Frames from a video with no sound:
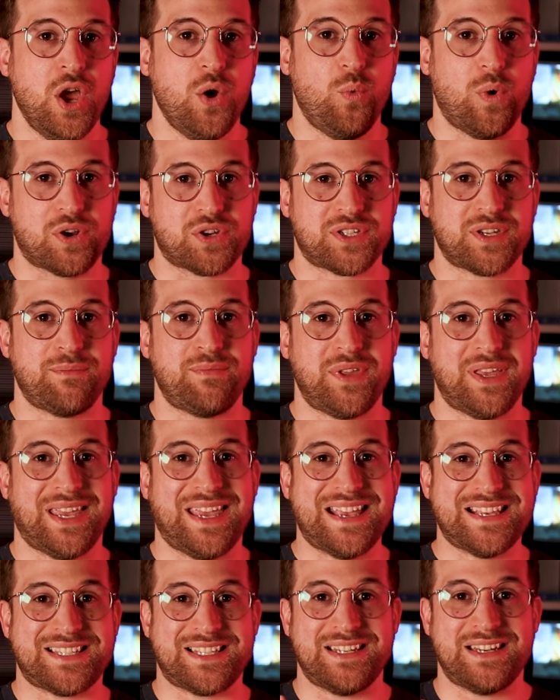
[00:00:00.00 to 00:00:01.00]
where something
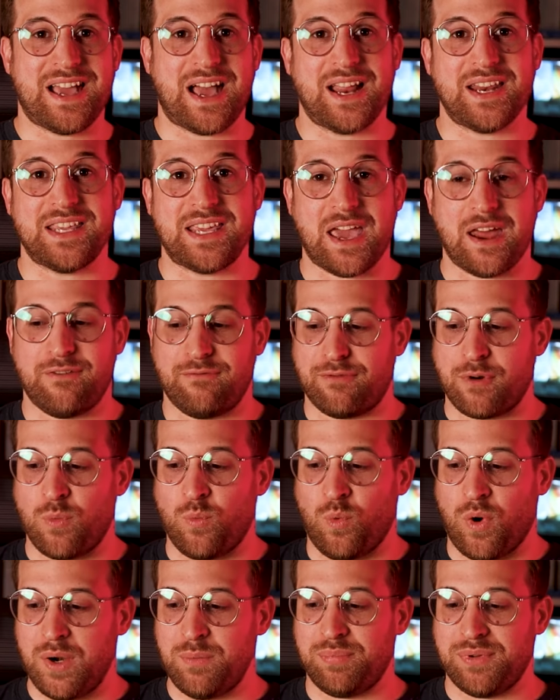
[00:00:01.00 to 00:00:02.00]
is not yet
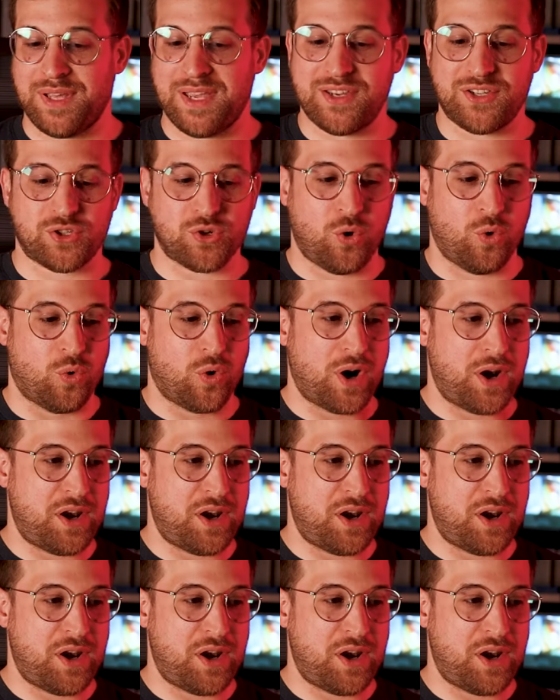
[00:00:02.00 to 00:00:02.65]
from one place or